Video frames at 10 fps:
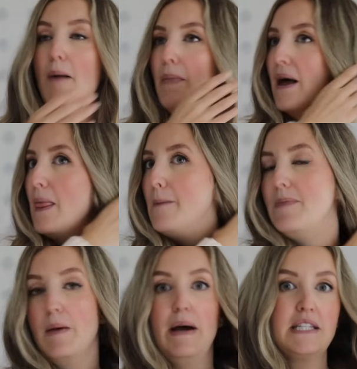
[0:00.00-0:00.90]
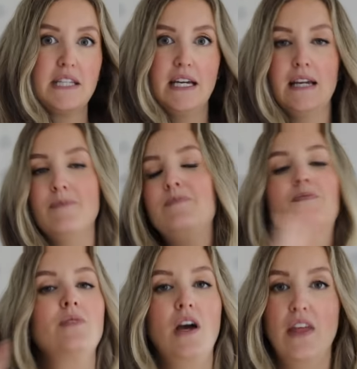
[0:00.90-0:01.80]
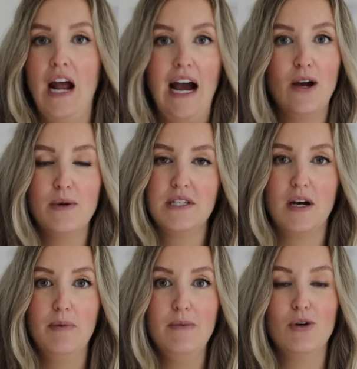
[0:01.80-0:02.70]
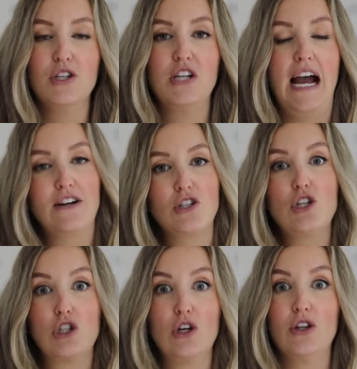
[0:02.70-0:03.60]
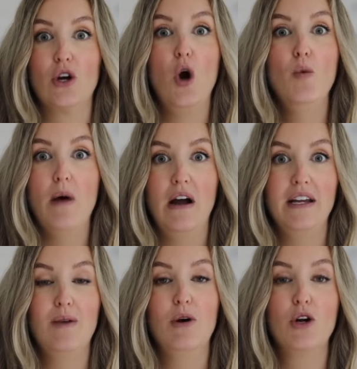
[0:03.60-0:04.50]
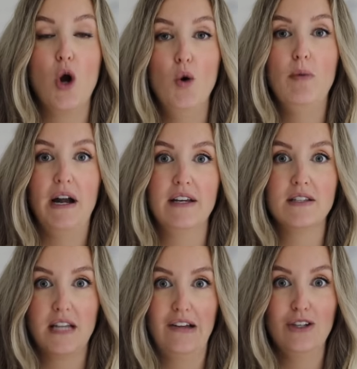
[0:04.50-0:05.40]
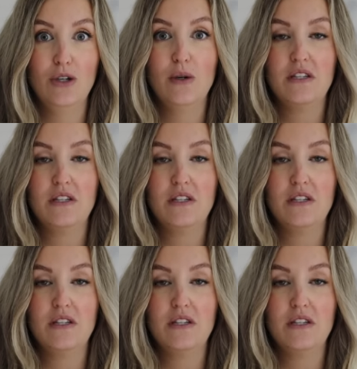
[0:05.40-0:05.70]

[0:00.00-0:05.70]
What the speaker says: But the best thing that I always tell people is to actually just look at their own body and what your own body is telling you,